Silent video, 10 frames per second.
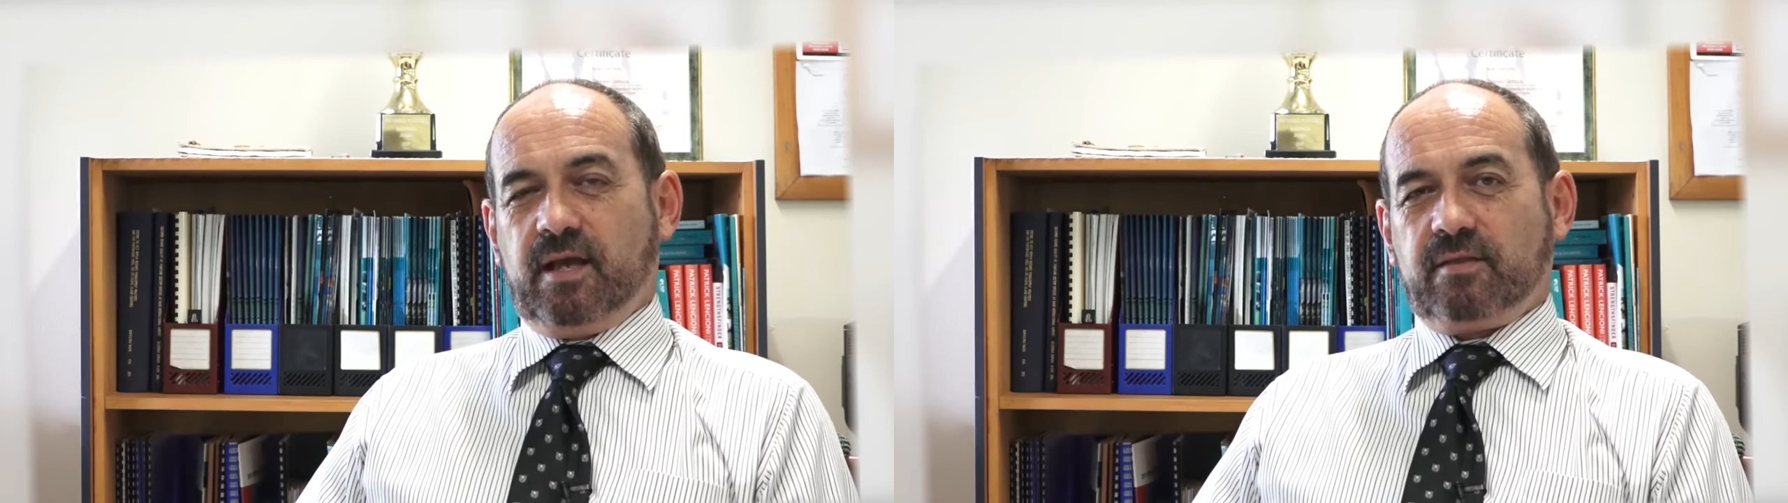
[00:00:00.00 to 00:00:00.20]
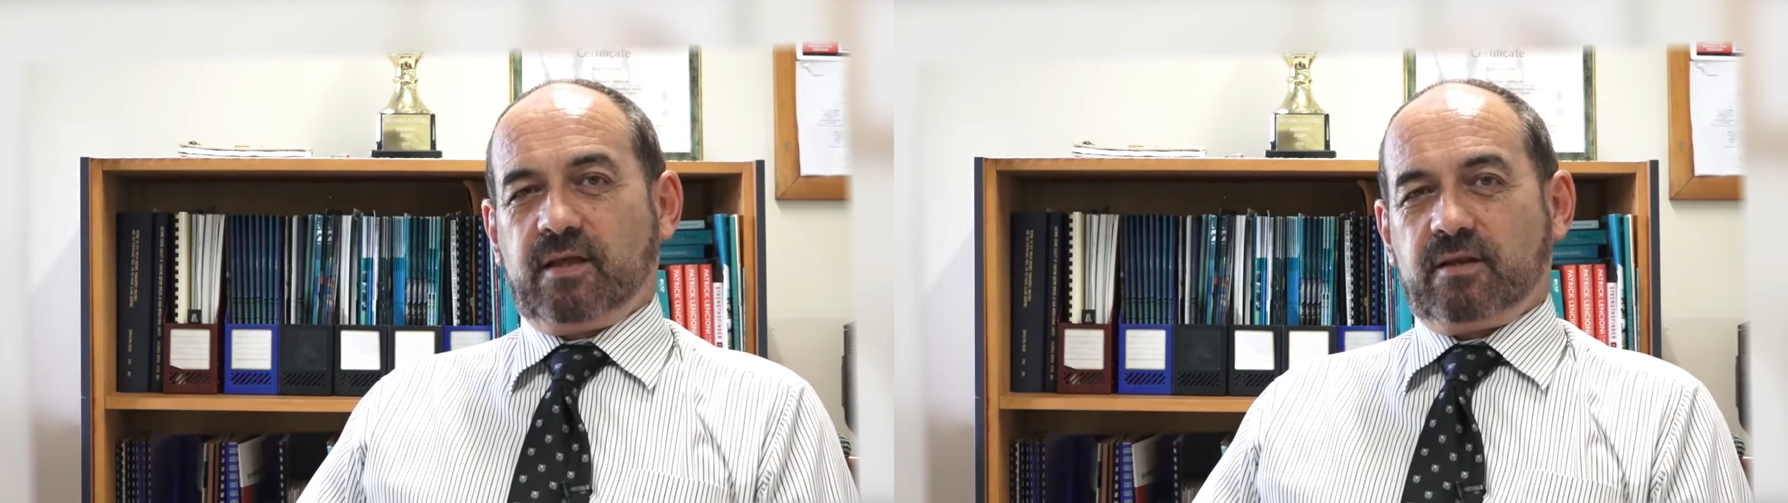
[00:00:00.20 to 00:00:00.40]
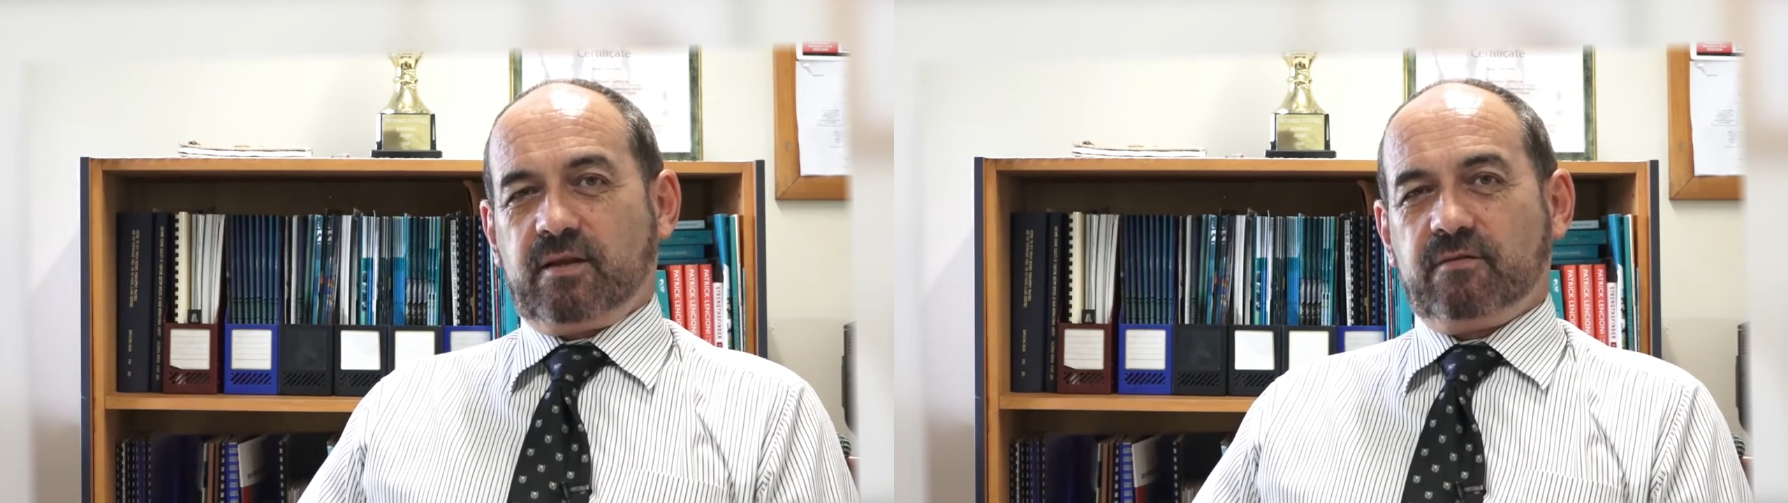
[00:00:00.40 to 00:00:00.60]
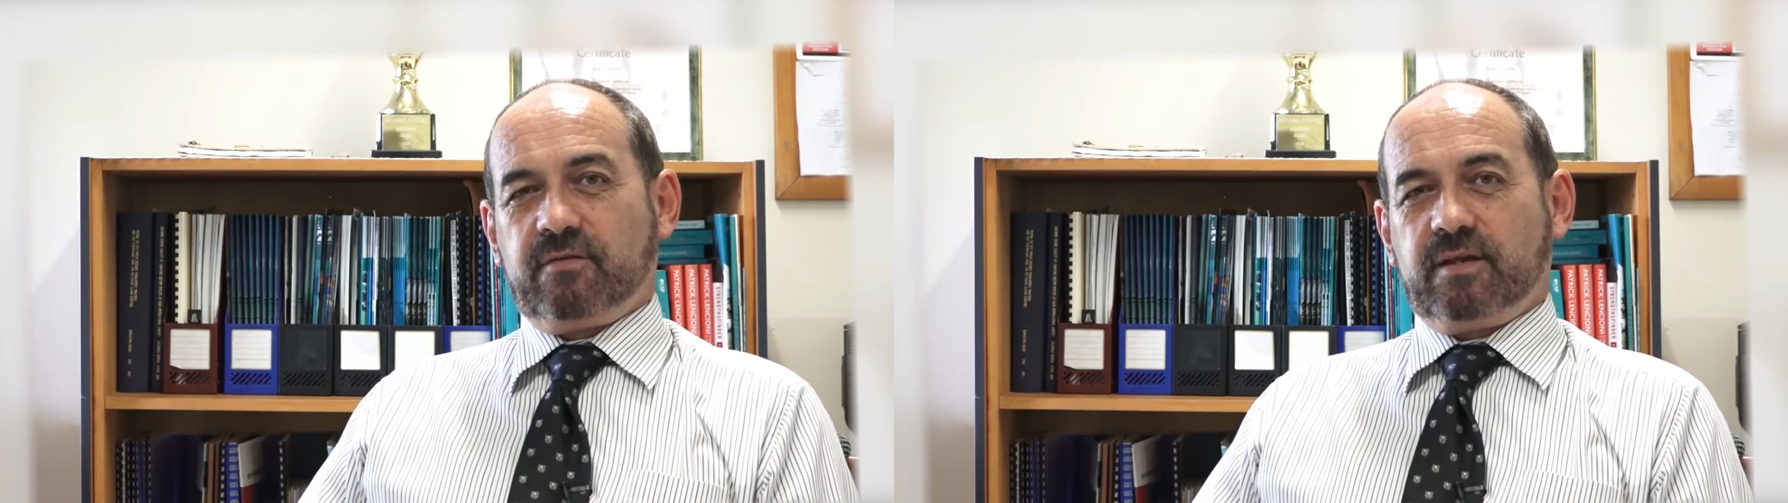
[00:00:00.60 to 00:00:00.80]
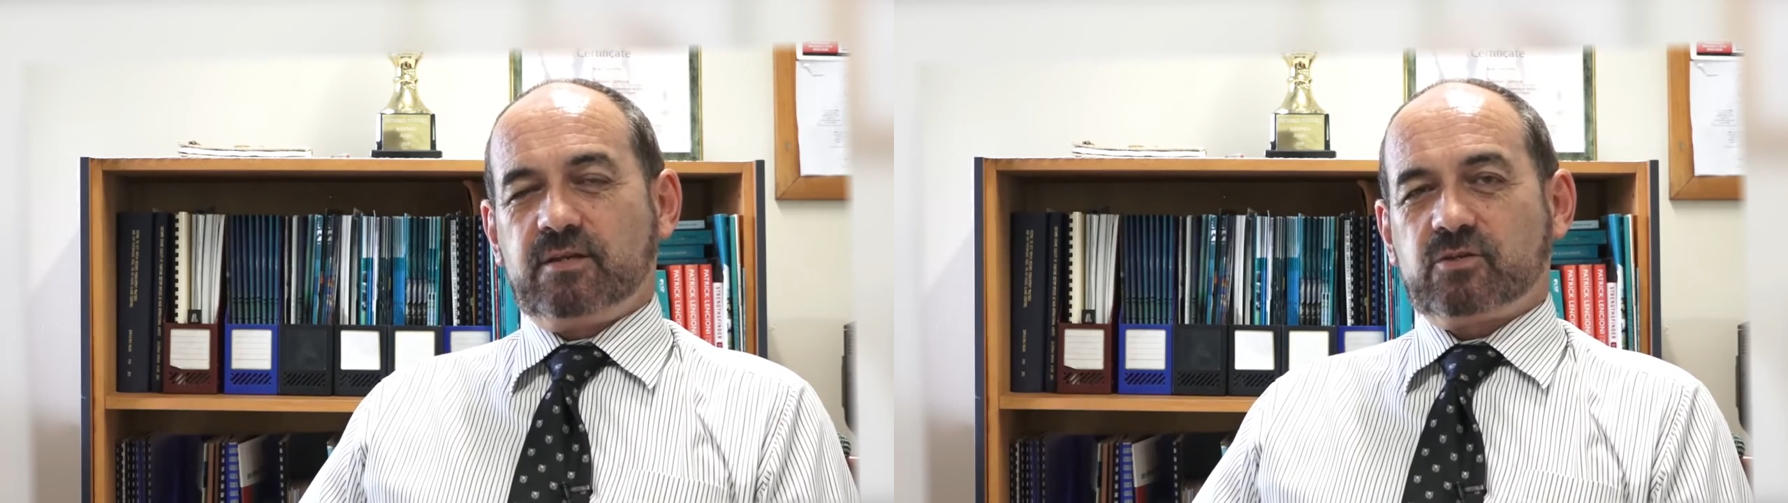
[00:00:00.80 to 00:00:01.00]
and that
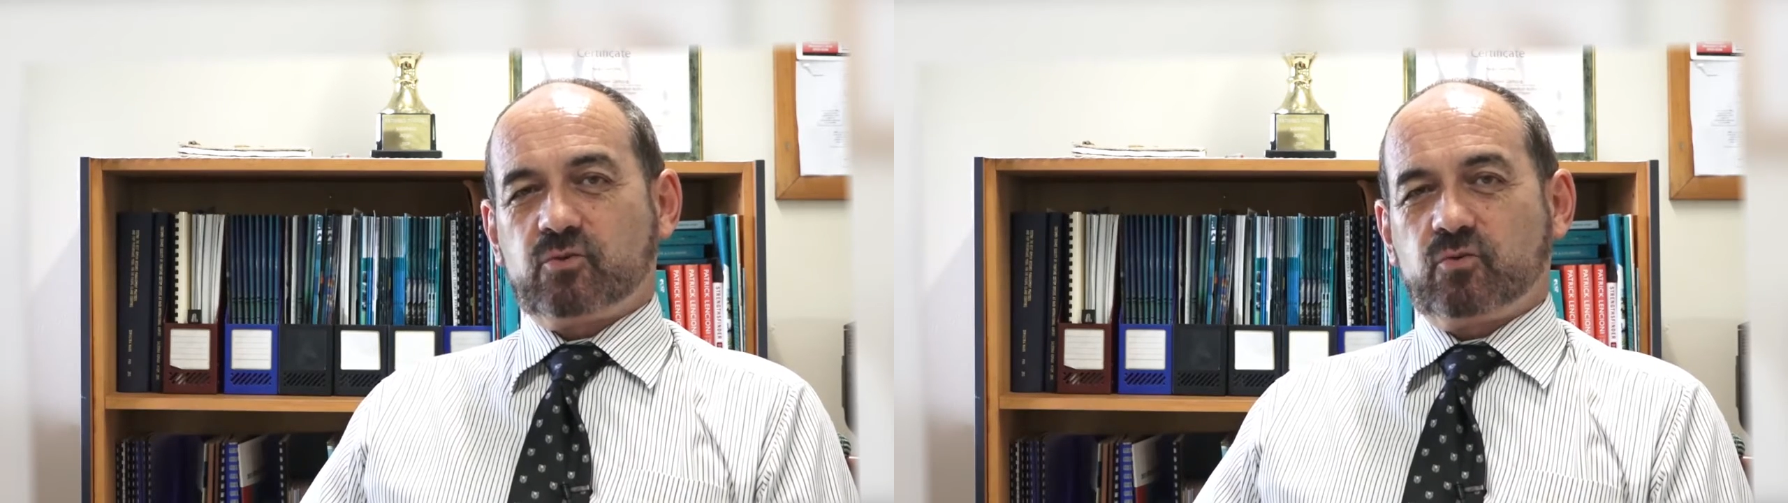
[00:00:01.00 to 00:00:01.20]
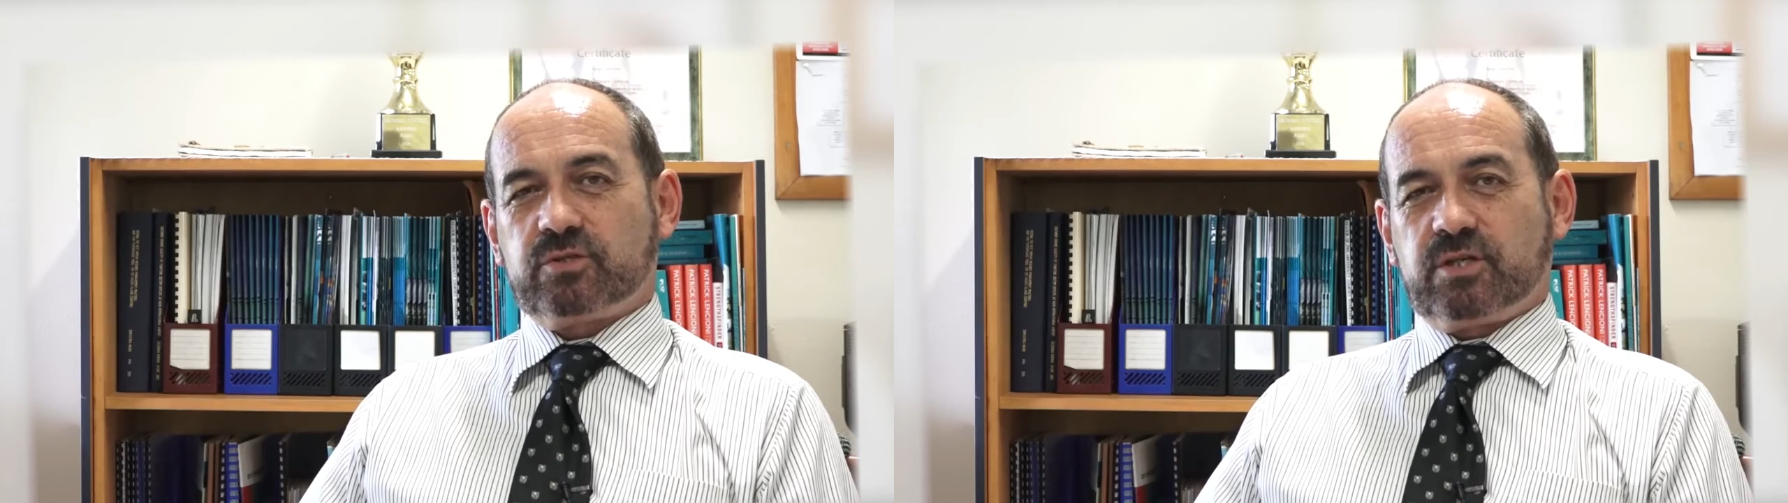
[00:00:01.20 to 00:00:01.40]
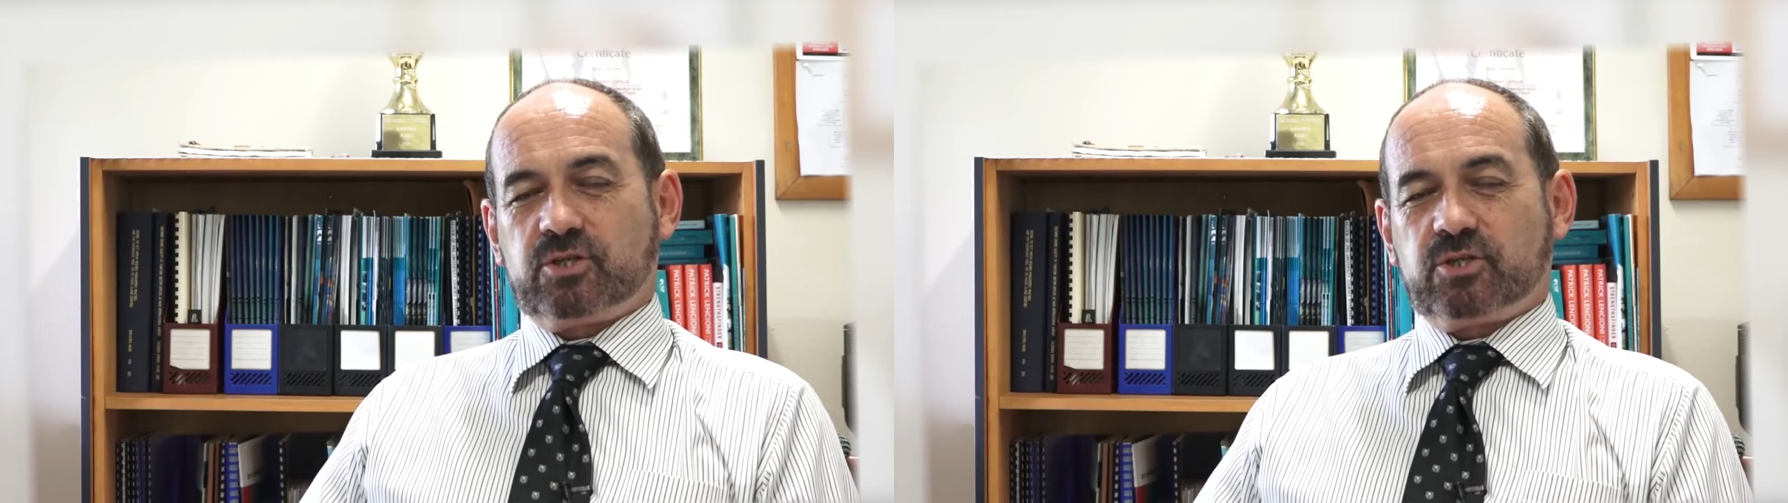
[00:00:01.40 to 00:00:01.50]
if any source that